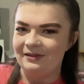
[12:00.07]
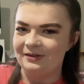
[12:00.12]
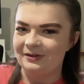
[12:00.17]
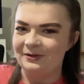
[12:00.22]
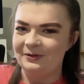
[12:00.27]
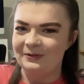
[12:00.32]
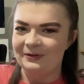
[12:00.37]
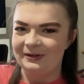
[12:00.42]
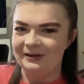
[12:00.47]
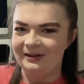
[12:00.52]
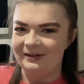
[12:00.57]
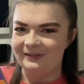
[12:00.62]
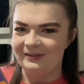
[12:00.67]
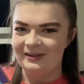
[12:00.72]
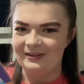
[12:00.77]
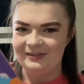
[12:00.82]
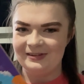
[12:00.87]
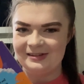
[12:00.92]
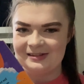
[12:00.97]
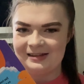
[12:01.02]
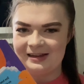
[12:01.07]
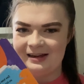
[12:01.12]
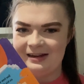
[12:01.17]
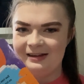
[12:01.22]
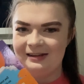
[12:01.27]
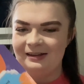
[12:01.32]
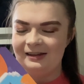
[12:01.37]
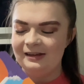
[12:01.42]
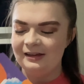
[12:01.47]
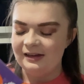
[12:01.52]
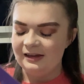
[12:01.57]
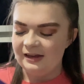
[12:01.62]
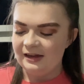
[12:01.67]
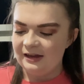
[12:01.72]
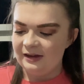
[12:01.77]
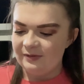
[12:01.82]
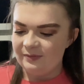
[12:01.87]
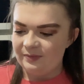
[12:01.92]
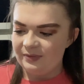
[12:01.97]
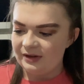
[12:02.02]
the corner. How cute is that?
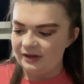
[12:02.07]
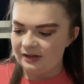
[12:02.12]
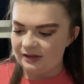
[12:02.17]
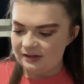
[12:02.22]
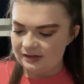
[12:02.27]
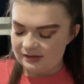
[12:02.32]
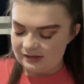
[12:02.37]
But